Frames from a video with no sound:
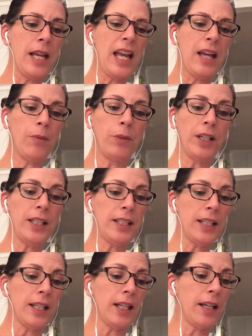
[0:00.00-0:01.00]
And when he
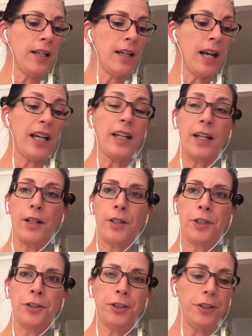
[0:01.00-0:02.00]
did, I got a
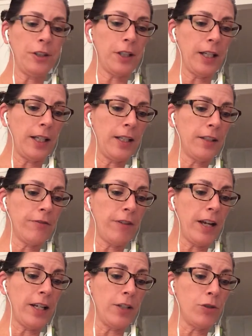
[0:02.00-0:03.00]
good look at his
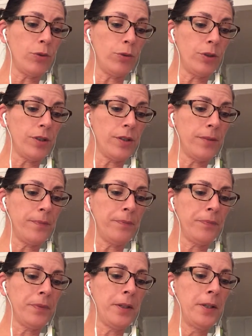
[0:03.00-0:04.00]
fighting tools.
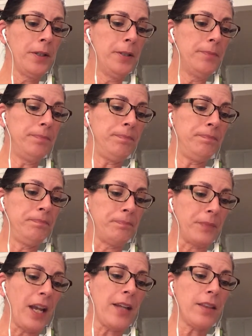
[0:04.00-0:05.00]

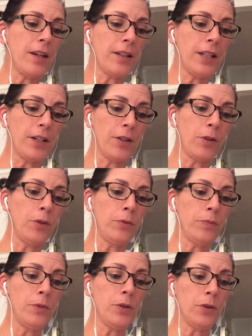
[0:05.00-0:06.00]
I thought that our
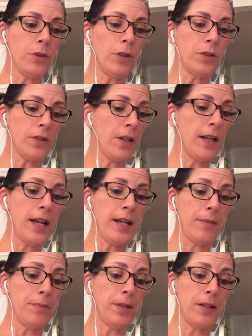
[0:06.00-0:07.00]
old mule
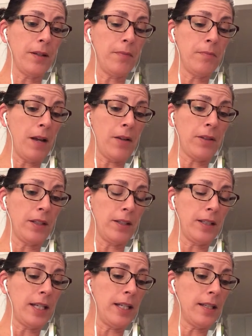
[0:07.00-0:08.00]
had big mouth
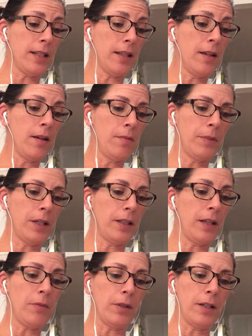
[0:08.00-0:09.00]
and teeth, but
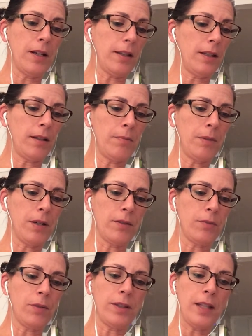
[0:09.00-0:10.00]
they were nothing compared
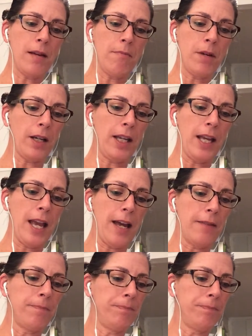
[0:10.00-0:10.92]
to what that monkey had.